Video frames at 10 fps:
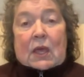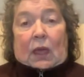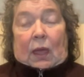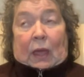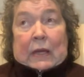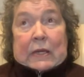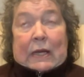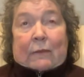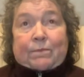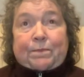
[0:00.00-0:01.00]
And
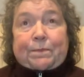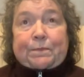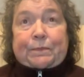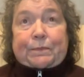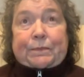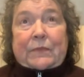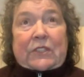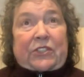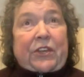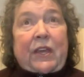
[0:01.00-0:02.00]
um,
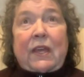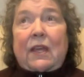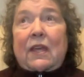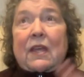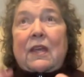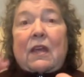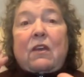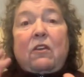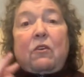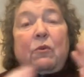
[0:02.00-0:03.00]
she
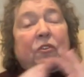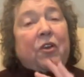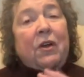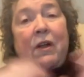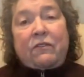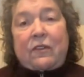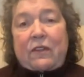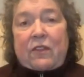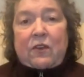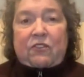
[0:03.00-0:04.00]
was
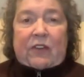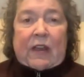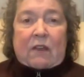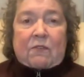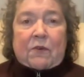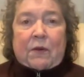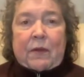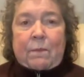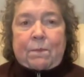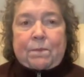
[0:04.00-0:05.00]
constantly there chatting for
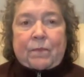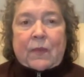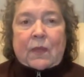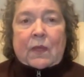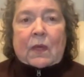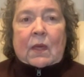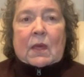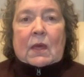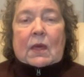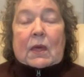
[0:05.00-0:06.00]
him.
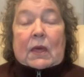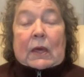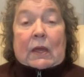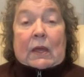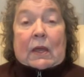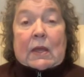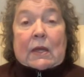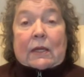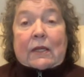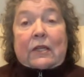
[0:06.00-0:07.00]
And
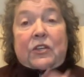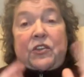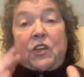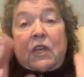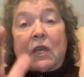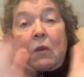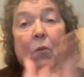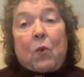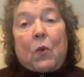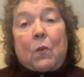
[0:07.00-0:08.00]
she,
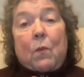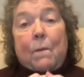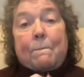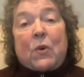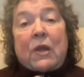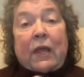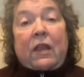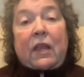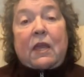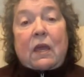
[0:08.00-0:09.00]
one
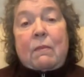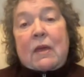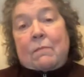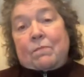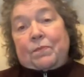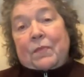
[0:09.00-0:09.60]
night, he came in